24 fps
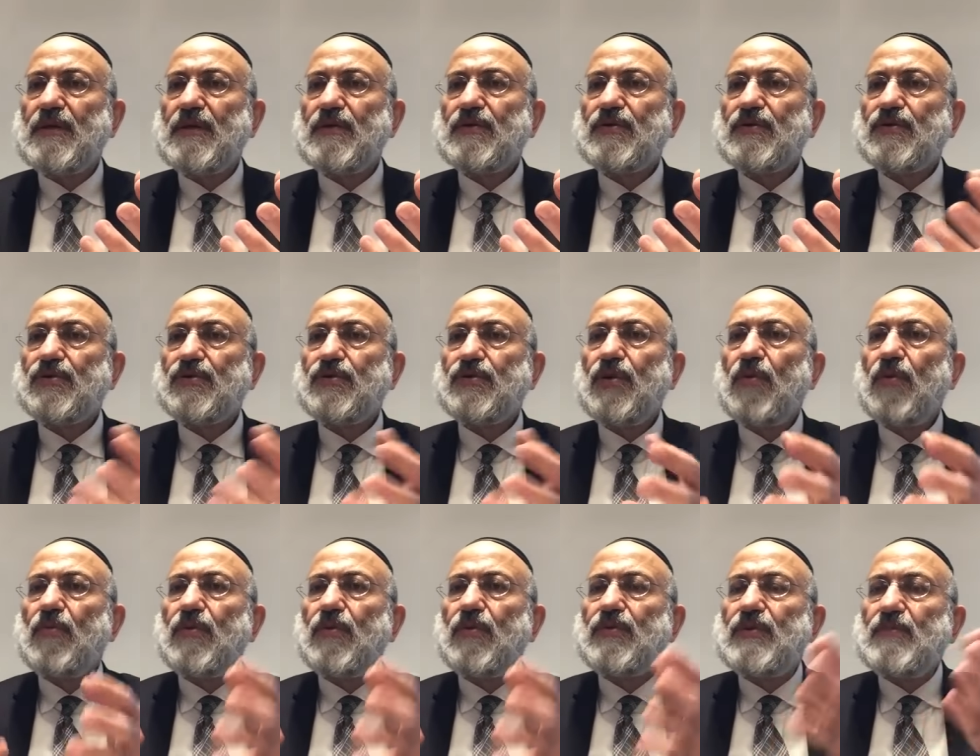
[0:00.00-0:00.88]

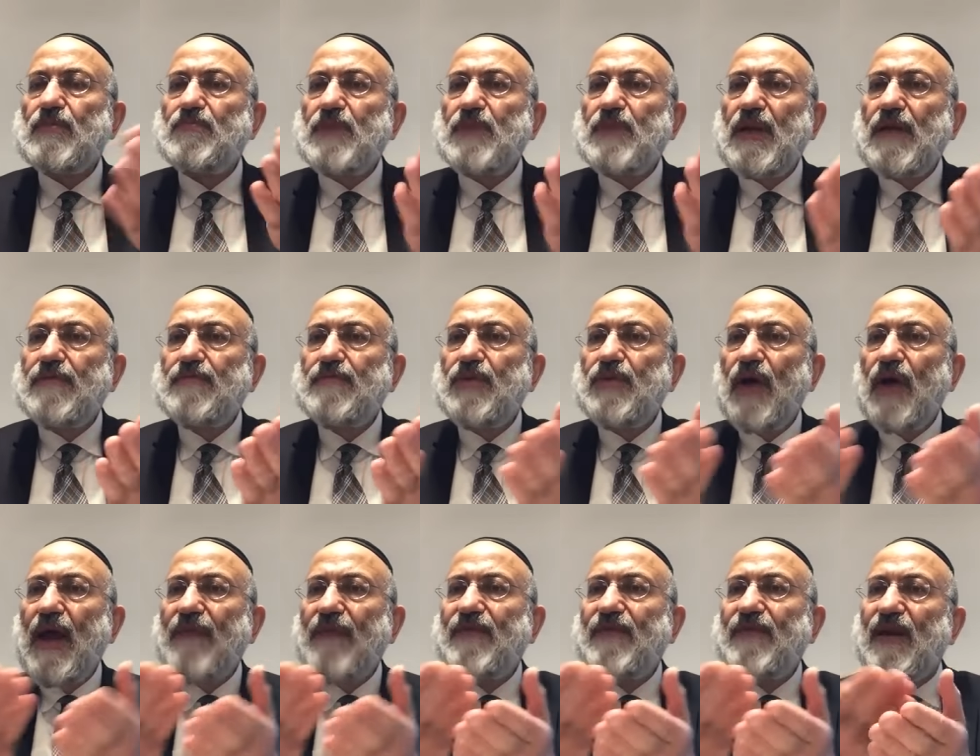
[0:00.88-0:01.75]
So believe me, I
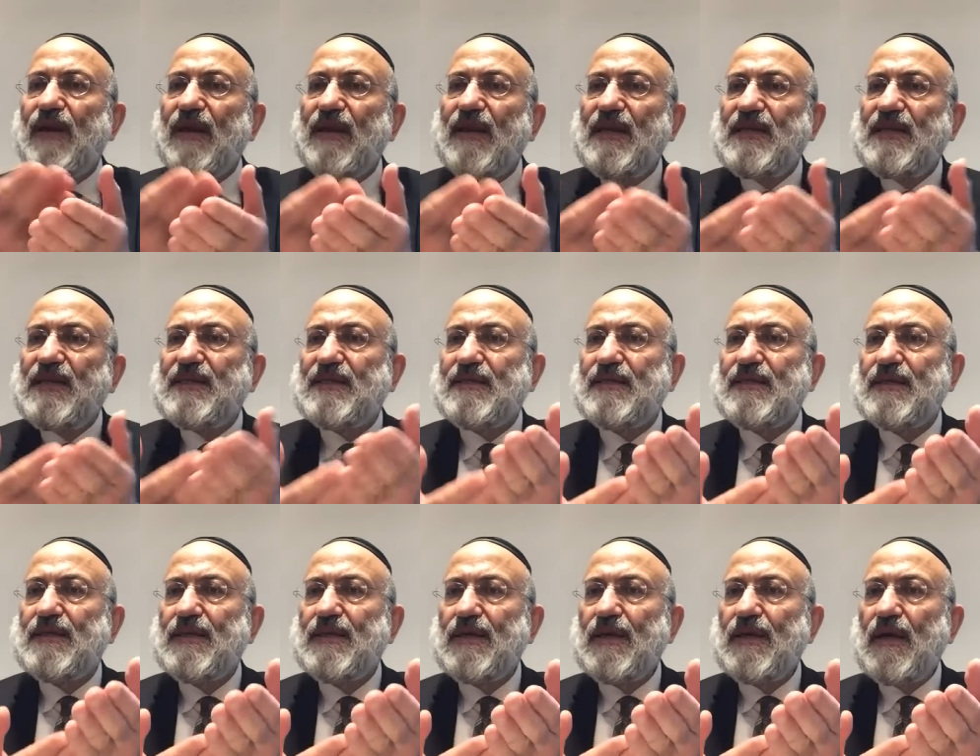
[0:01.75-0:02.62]
have a
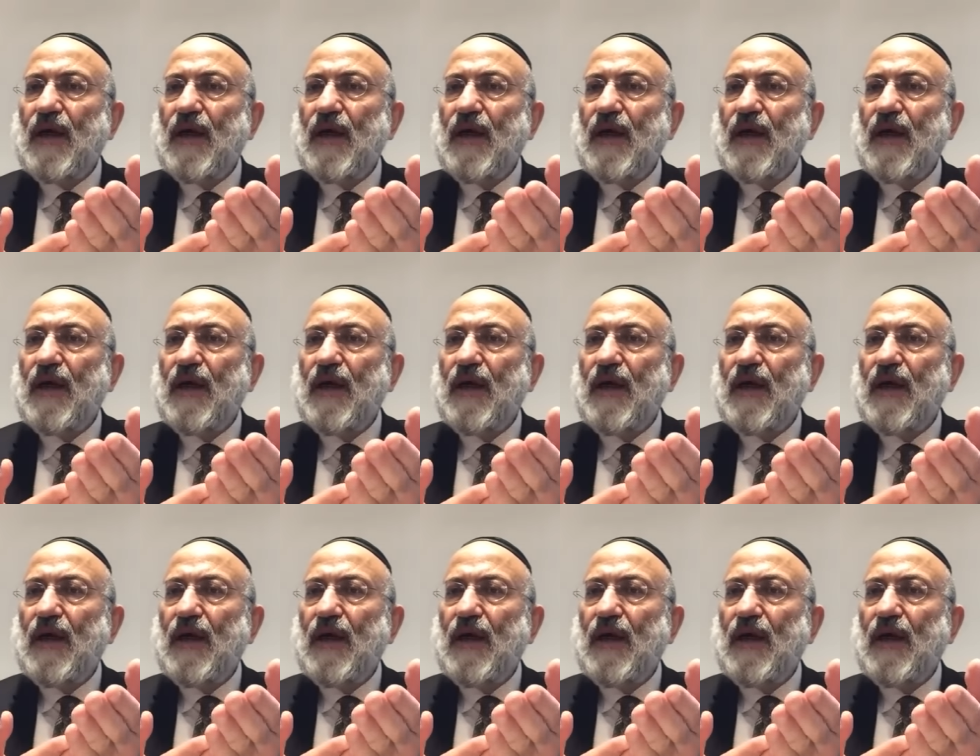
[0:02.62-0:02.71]
list